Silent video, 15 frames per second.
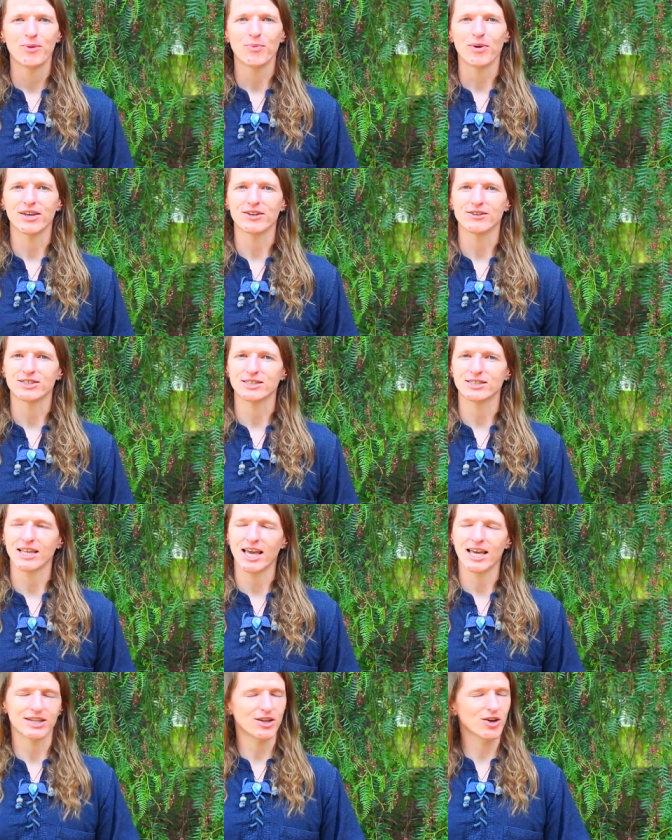But you're just
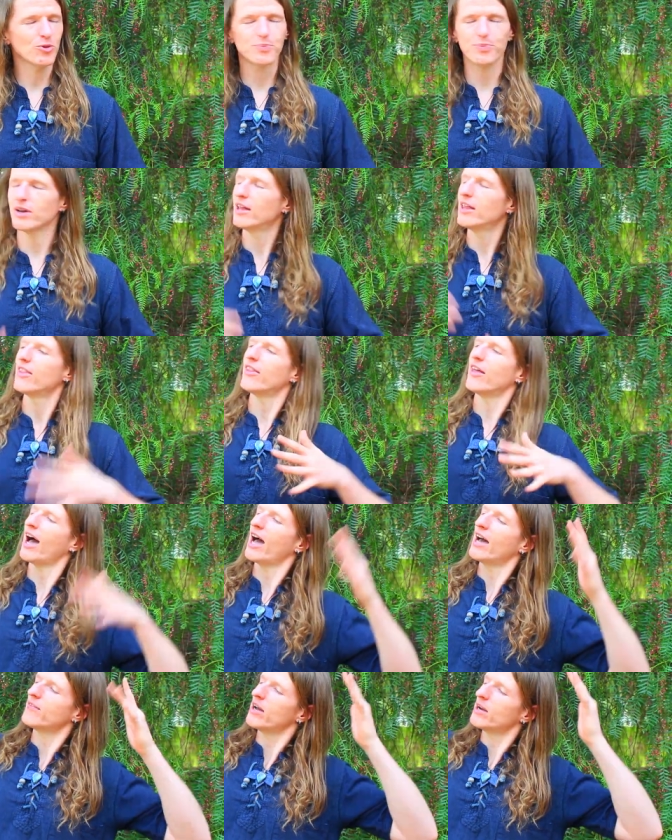like, nope. The
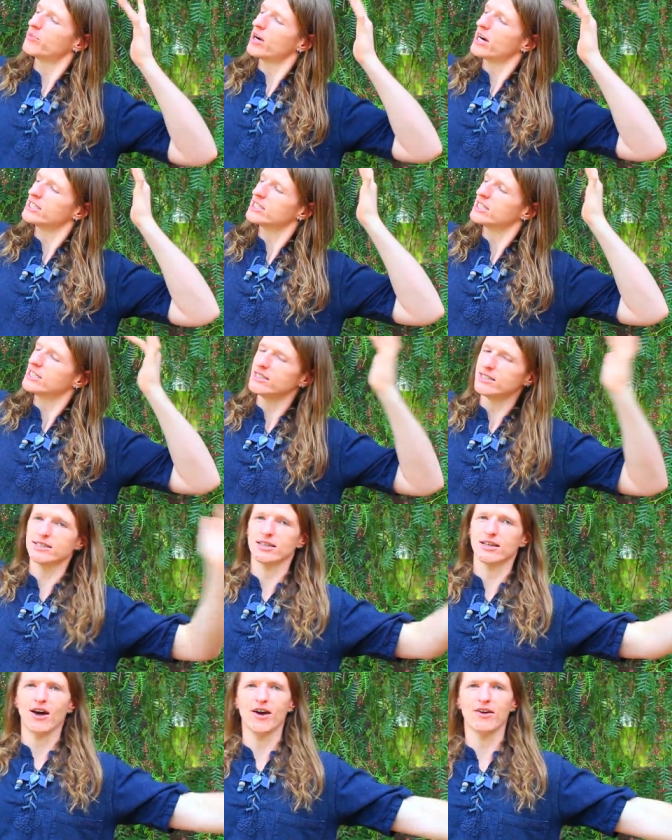high
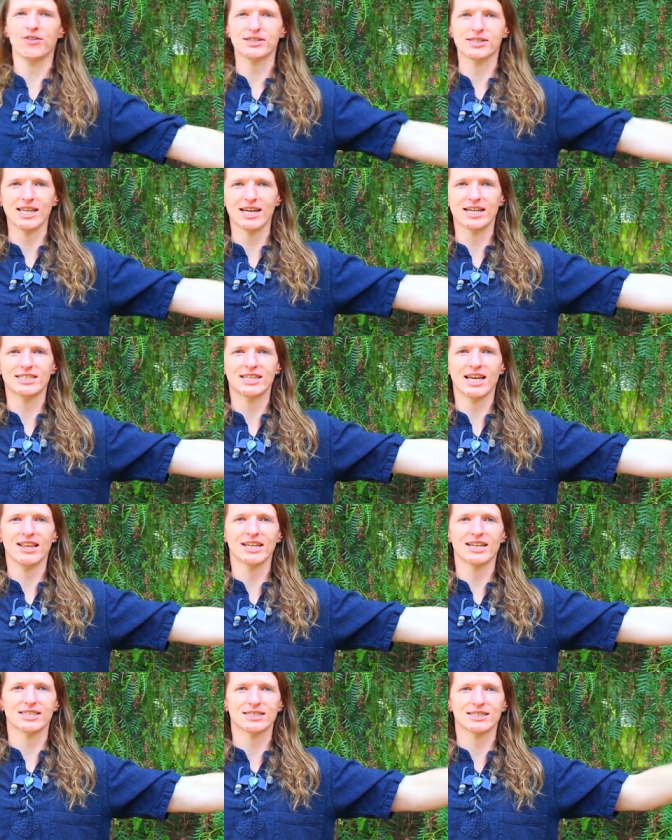vibrations of the
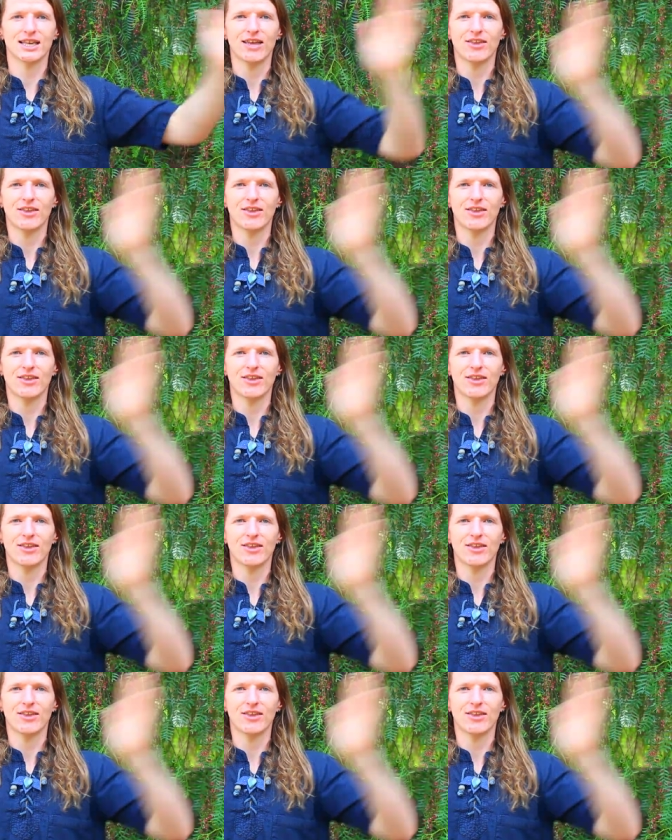psychedelics,